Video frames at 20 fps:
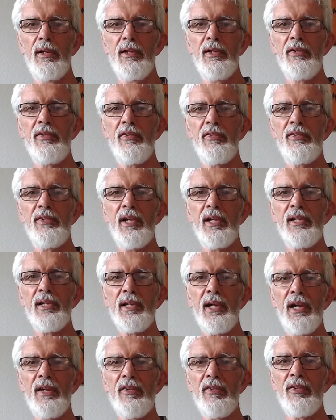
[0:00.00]
This is set
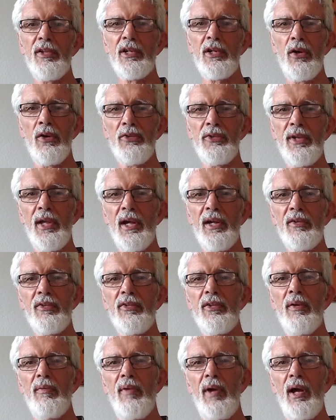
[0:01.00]
against the
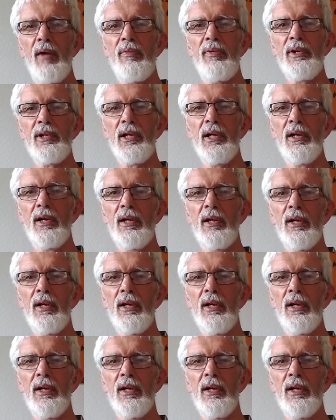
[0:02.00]
context of Africa